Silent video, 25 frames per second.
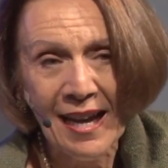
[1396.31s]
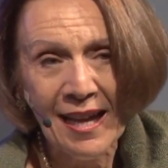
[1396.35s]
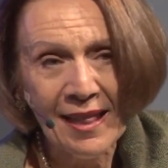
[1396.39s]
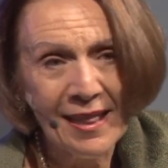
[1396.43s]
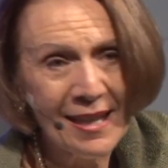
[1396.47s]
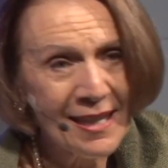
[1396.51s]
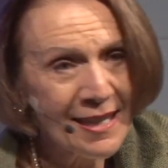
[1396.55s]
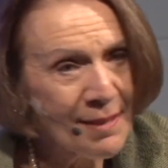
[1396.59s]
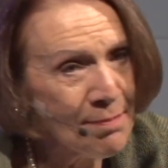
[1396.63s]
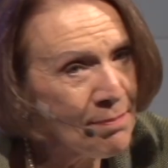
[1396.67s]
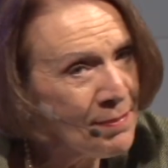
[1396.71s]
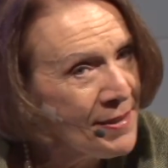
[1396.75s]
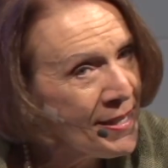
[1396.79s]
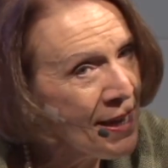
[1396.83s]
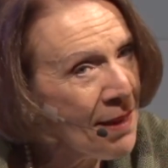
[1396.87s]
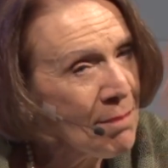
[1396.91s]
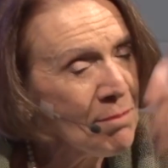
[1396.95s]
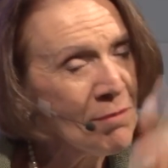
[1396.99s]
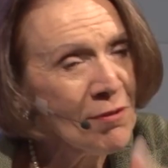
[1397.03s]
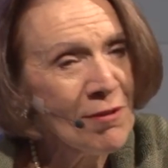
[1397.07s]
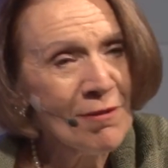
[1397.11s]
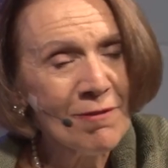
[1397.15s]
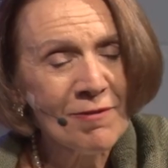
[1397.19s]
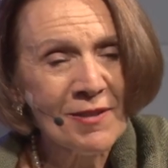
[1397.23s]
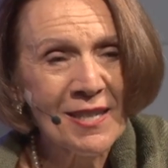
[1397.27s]
the
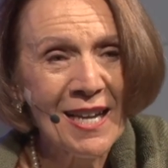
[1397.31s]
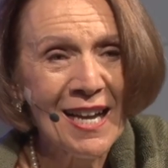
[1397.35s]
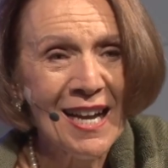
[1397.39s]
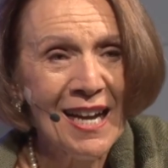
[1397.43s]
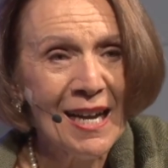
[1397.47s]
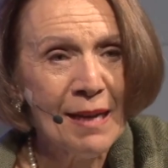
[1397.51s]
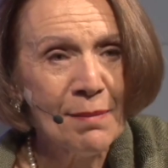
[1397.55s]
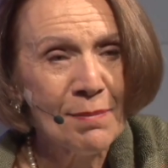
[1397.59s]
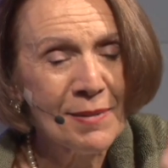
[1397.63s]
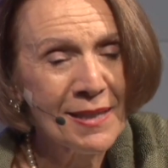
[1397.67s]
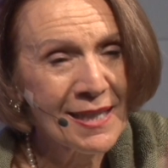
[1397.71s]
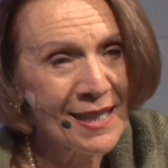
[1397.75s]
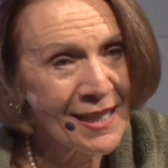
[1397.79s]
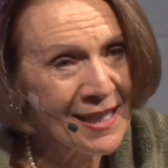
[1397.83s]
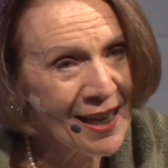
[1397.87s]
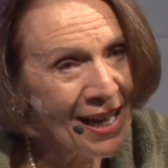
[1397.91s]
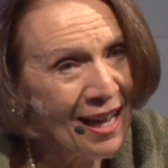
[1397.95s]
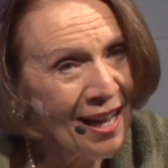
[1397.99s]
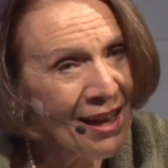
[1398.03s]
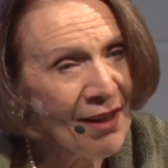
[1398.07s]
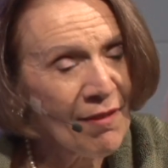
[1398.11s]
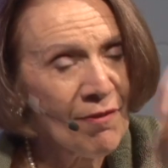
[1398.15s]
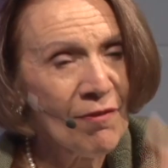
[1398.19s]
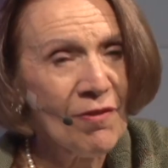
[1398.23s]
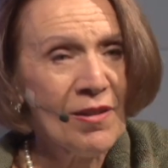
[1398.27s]
number of times that I
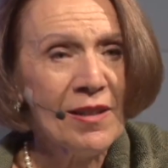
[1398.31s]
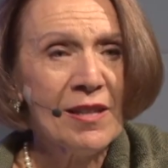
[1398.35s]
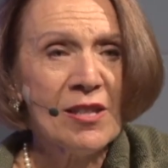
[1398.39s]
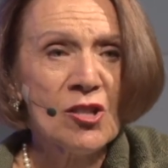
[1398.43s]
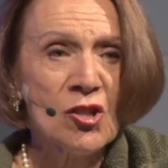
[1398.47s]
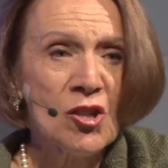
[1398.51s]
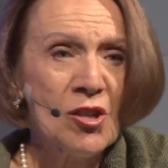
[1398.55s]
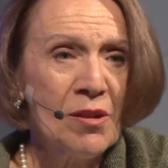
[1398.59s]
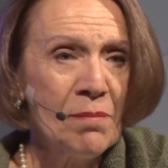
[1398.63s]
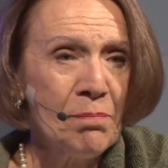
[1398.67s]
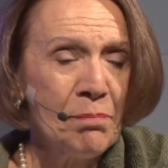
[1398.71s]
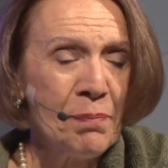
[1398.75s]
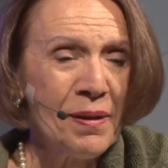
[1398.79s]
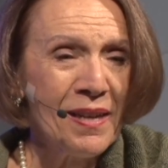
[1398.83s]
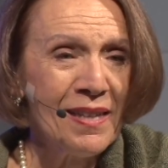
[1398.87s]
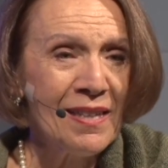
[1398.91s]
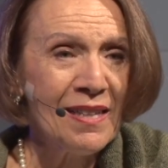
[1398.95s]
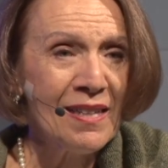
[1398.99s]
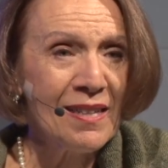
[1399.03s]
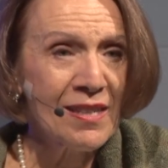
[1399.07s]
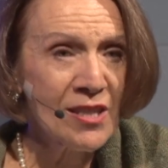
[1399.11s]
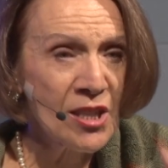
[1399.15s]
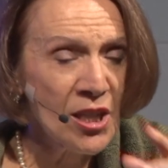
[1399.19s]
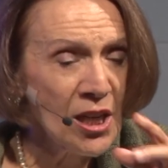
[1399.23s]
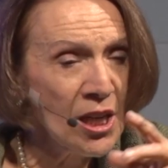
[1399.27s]
have felt
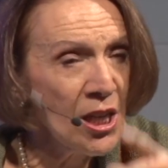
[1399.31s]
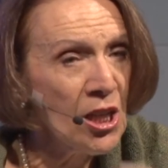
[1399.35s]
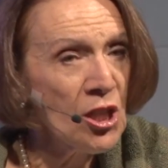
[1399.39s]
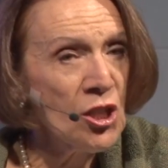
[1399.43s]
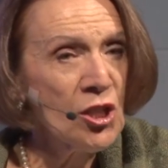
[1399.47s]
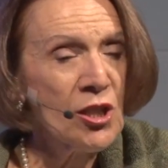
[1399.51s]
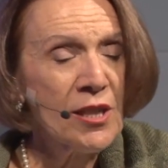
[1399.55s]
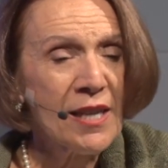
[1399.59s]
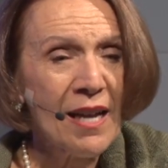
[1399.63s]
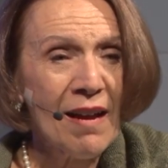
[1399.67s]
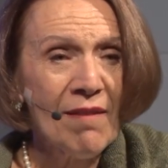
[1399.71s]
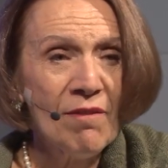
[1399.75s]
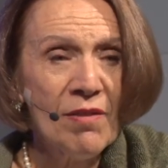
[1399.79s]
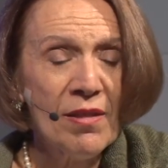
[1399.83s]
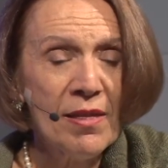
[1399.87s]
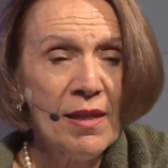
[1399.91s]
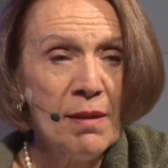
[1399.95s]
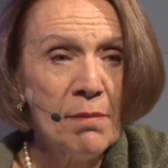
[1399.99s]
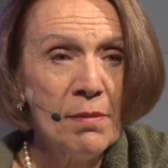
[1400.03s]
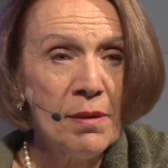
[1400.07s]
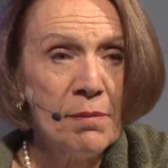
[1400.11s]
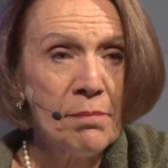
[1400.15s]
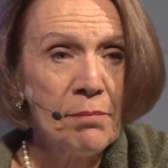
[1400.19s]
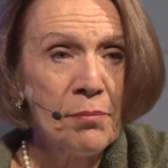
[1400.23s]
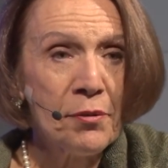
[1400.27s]
compelled to cover
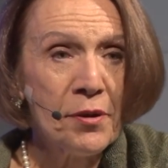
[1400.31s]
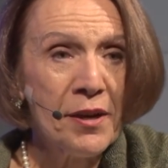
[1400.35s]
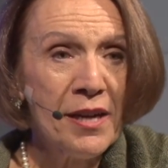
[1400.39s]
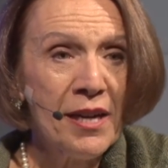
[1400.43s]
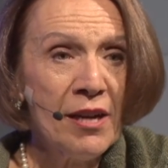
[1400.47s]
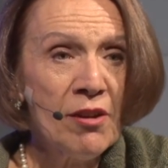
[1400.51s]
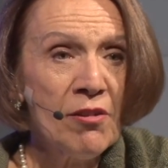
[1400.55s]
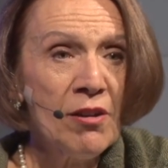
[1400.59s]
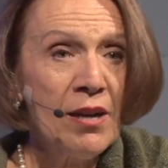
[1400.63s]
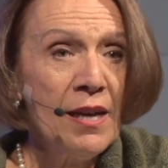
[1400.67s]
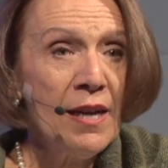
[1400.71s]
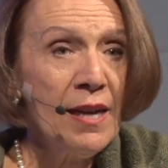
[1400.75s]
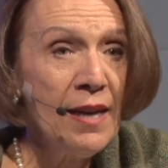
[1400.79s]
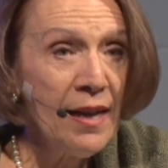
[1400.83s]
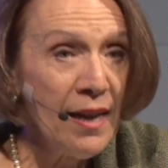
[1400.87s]
them in prayer.